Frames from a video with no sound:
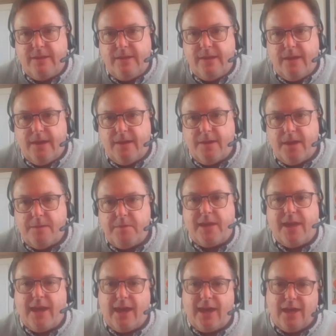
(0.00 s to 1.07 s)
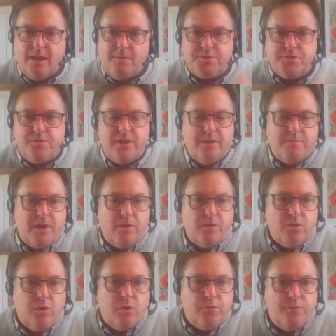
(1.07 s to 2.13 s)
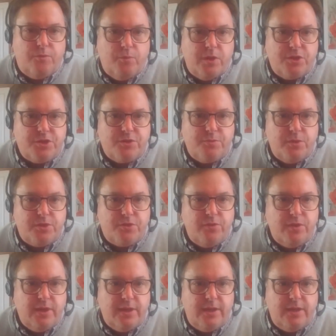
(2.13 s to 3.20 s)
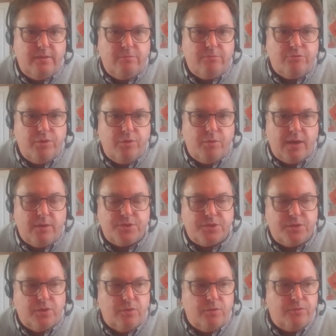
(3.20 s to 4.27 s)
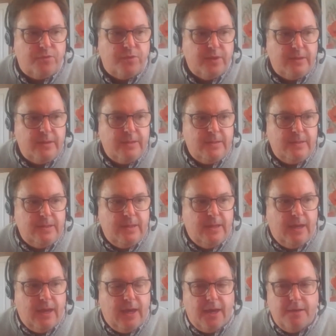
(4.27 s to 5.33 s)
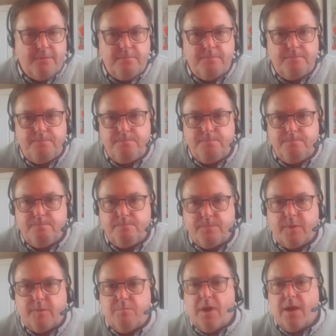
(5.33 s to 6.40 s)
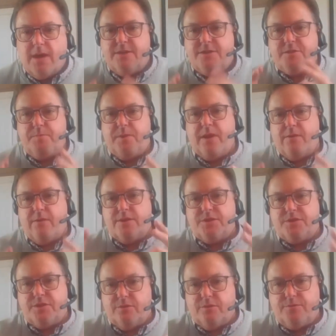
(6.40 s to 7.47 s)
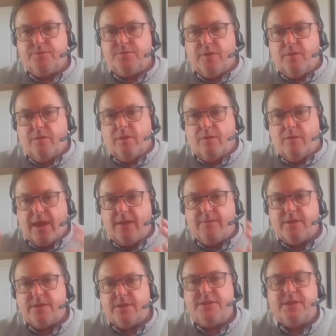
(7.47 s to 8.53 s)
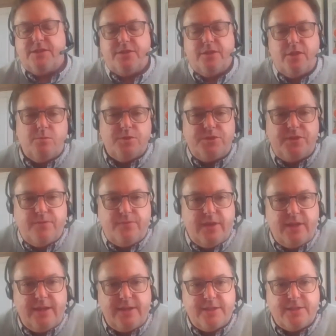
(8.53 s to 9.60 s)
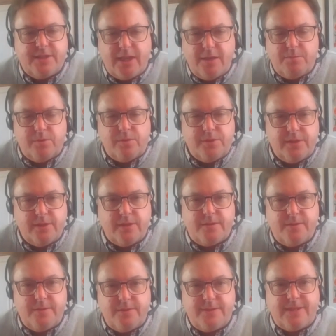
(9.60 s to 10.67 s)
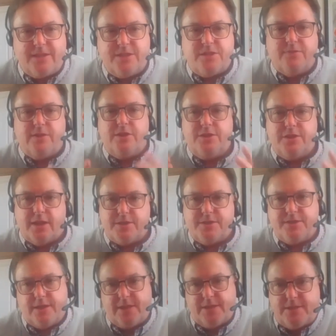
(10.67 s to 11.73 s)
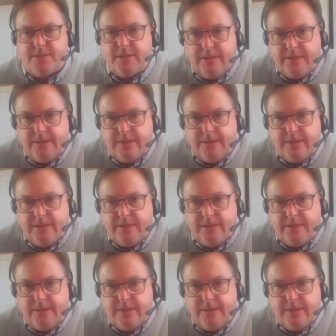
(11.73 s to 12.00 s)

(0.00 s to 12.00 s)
and many hang-ups really about God, which really grew out of my experience of having a sister who was severely disabled, and the sense of injustice